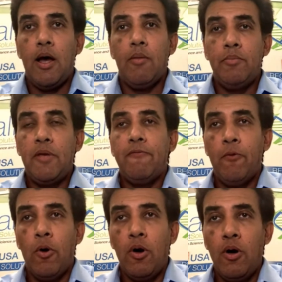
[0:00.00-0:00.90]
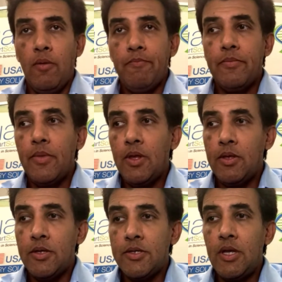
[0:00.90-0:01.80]
before the
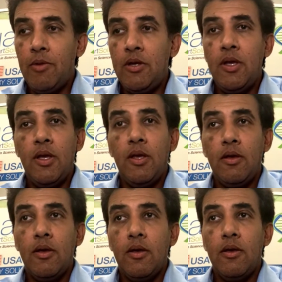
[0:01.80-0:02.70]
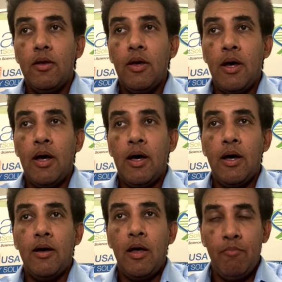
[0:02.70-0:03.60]
CBD
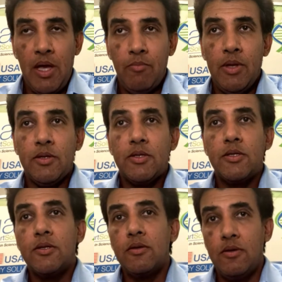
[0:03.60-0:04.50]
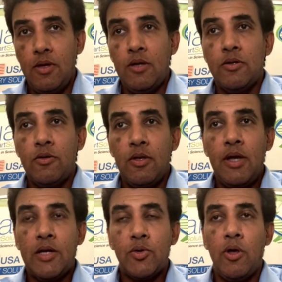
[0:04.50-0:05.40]
amendments into the
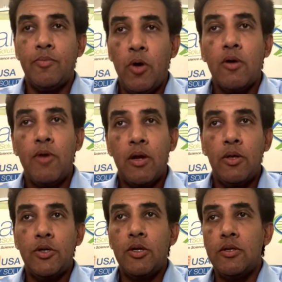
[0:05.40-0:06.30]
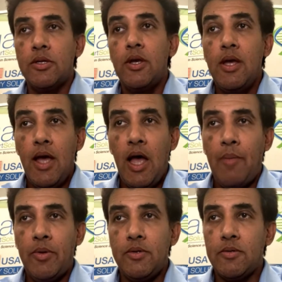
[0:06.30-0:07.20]
natural health product regulations
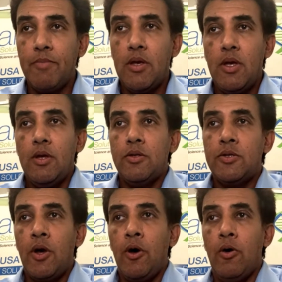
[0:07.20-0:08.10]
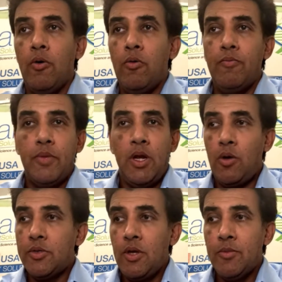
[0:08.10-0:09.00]
happens. So,
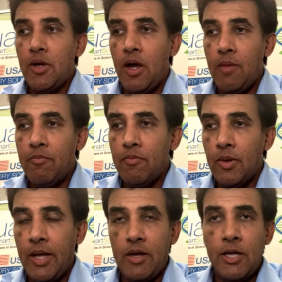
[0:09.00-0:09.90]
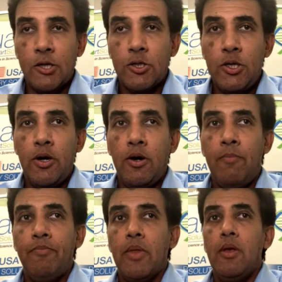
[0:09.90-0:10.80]
sometime late next year,
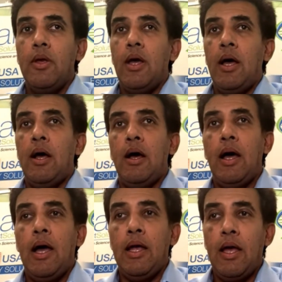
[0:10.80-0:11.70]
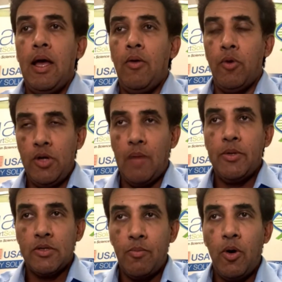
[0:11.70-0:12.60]
I would not be
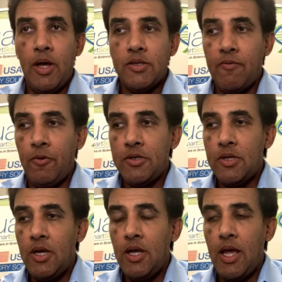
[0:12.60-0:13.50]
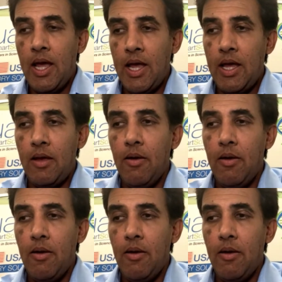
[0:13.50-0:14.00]
surprised if we see a